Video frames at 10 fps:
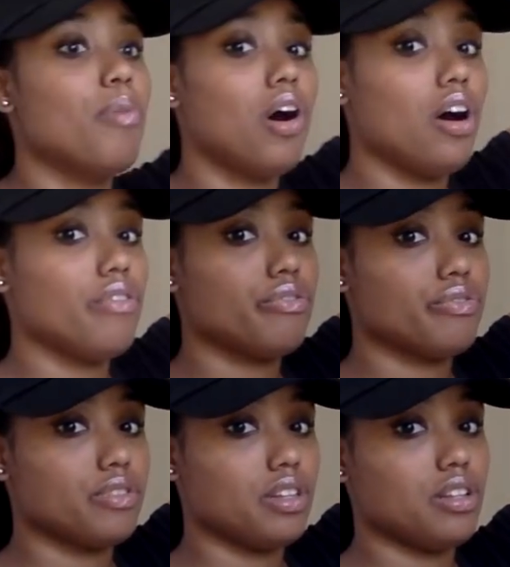
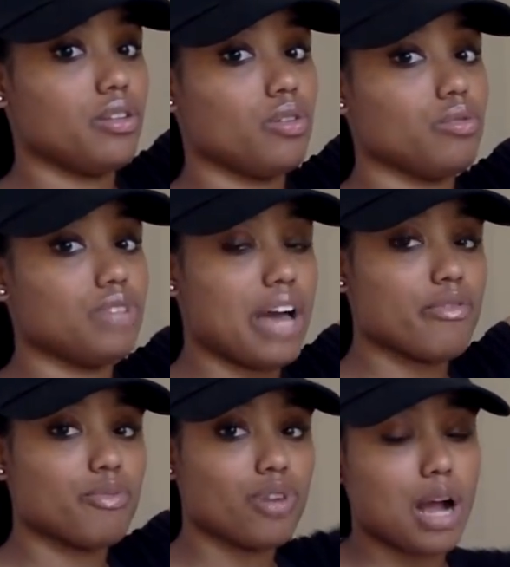off the little
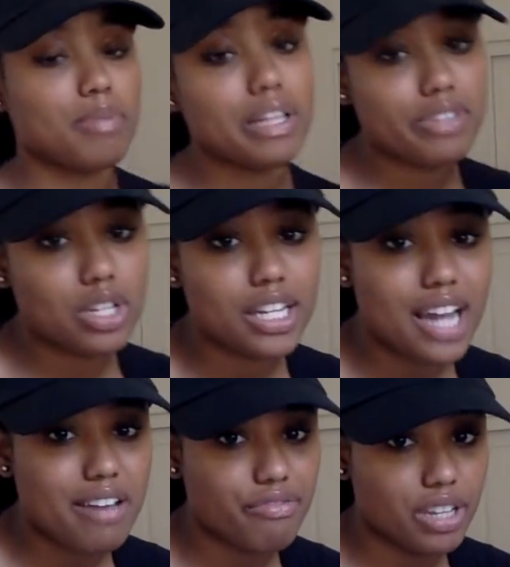diving board. I believe it's only
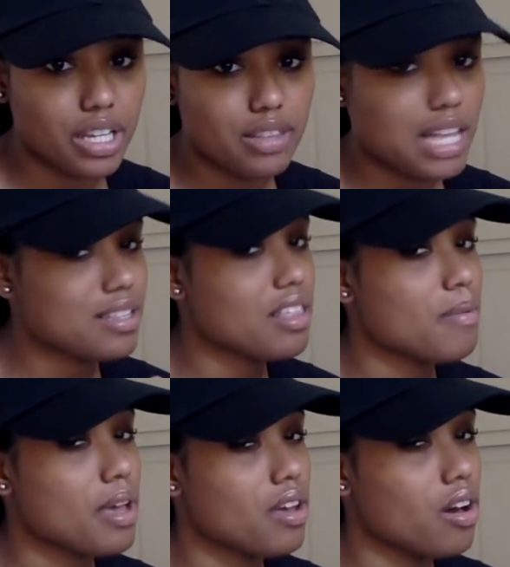9 feet. That's not
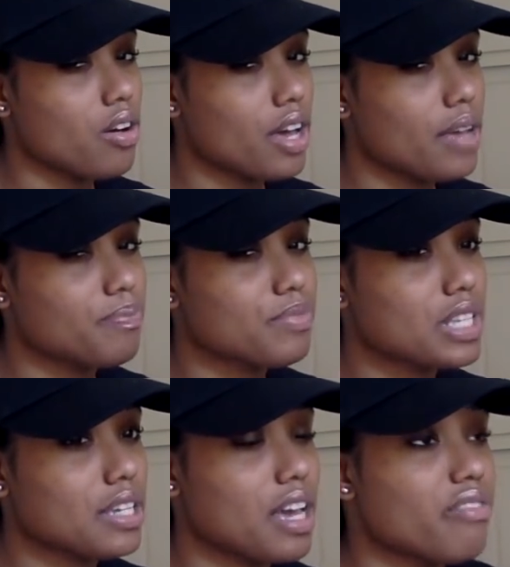that bad, y'all, okay? It's
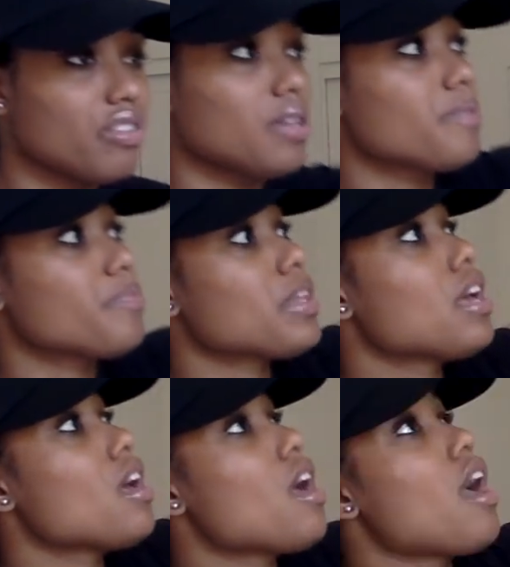like 9 feet.
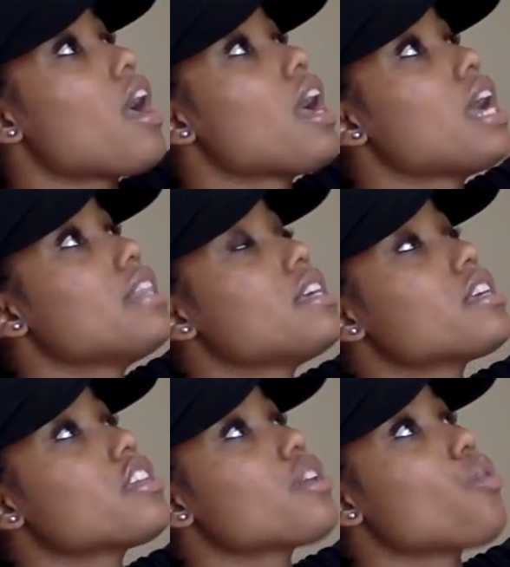And
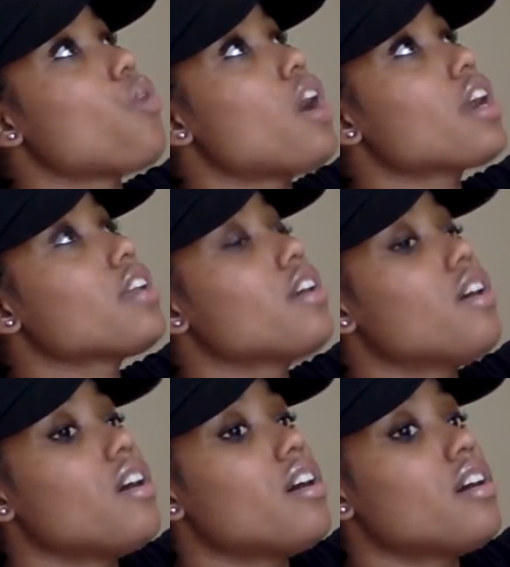then you're like walking
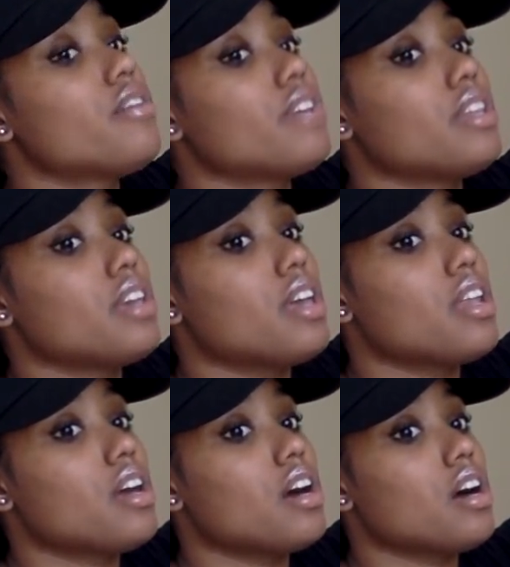off, and then
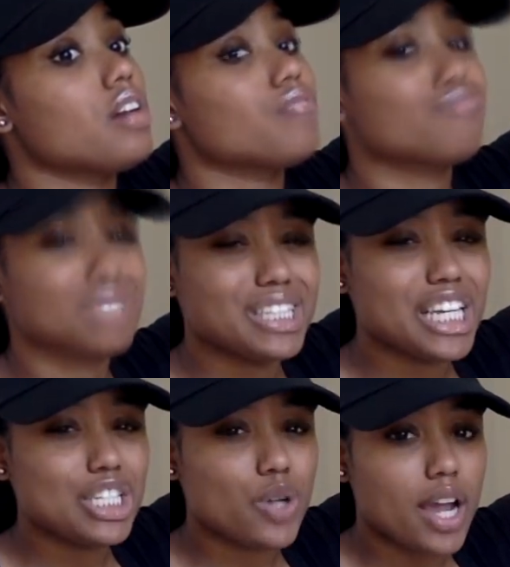
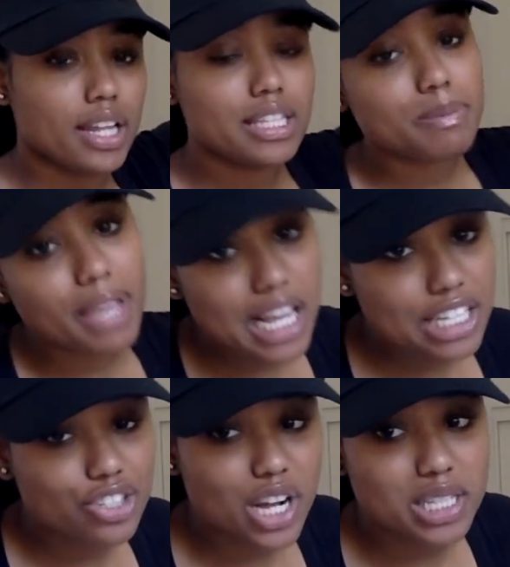they tried it. This man
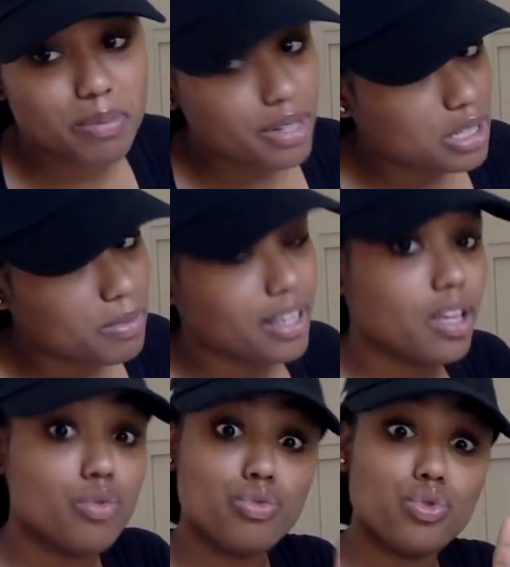tried to push me.
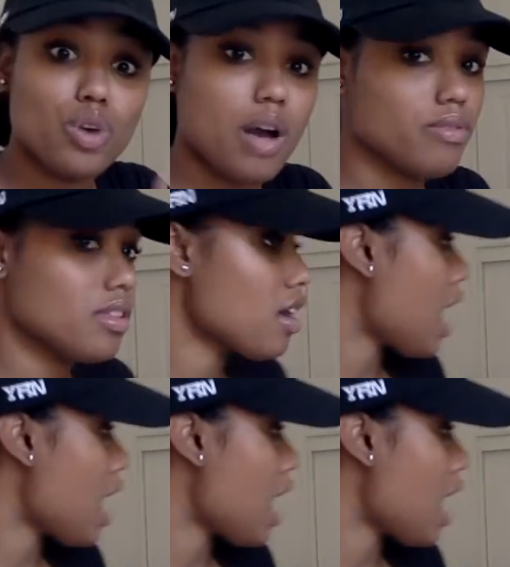Ooh, I was like,